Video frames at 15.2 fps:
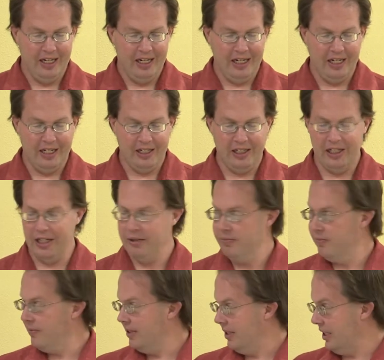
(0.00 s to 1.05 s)
And uh,
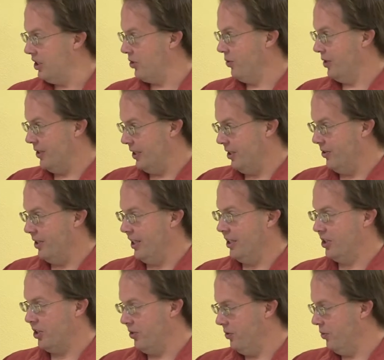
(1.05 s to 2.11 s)
that's what the Deer
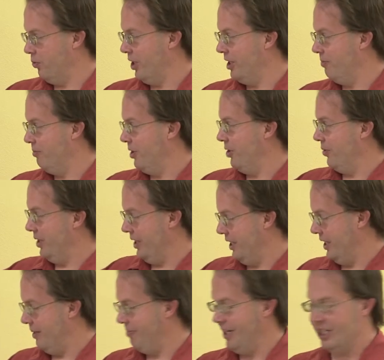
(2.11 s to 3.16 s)
Dancer and the Rainbow and
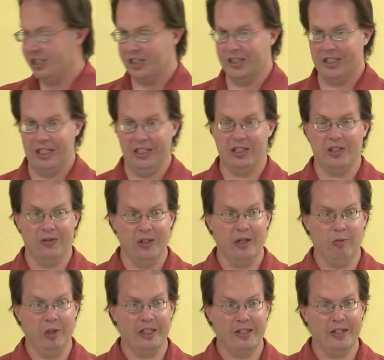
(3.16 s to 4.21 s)
the uh, Basket Dancer,
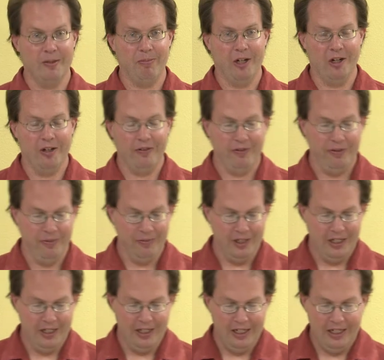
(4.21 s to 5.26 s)
that, what they're part of.
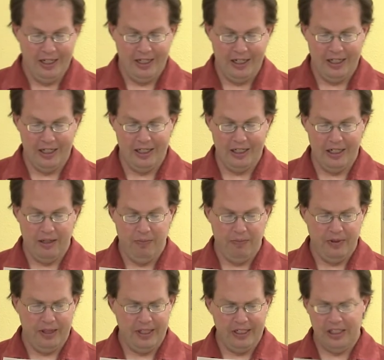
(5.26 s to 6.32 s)
And uh,
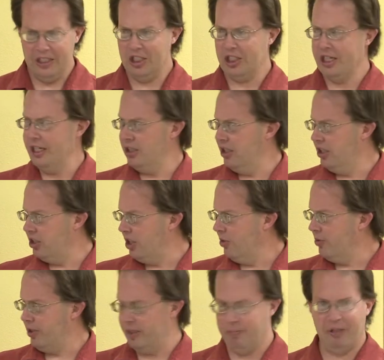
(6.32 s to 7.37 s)
these uh,
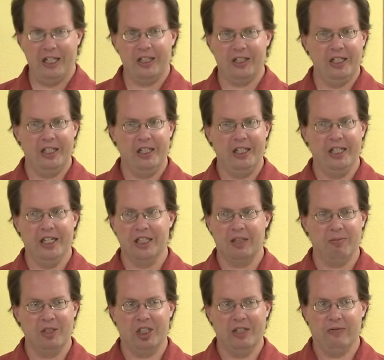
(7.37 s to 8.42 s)
don't depict any uh,
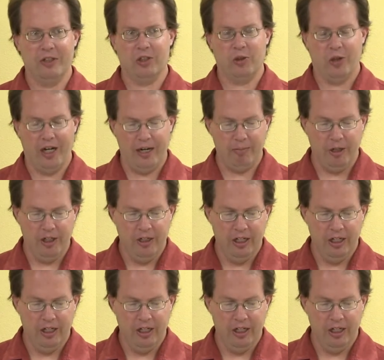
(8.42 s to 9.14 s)
specific tribe.